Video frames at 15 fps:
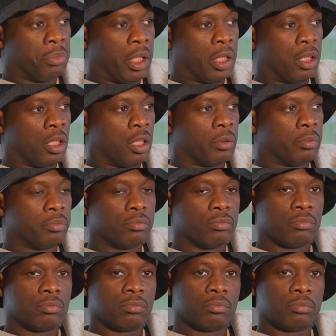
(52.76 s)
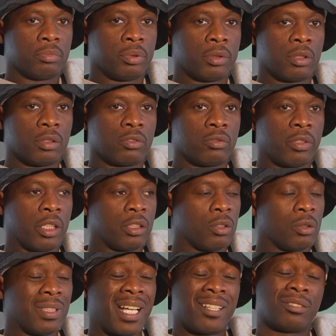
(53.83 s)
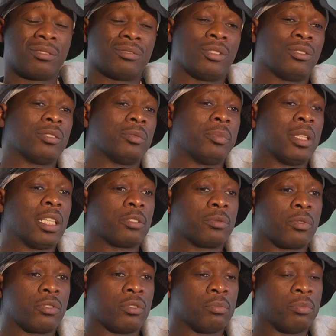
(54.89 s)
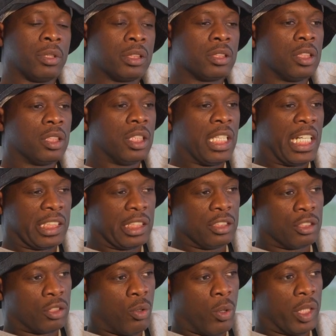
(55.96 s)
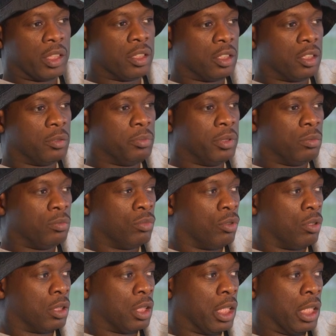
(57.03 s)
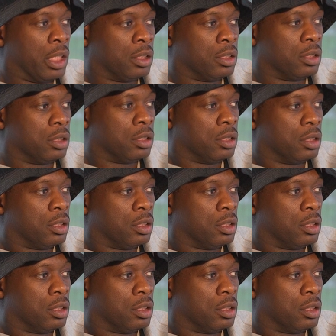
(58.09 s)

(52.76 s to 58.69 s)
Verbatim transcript: makeup, put on the right clothes. I don't know, to be honest with you. But I think the question should be more like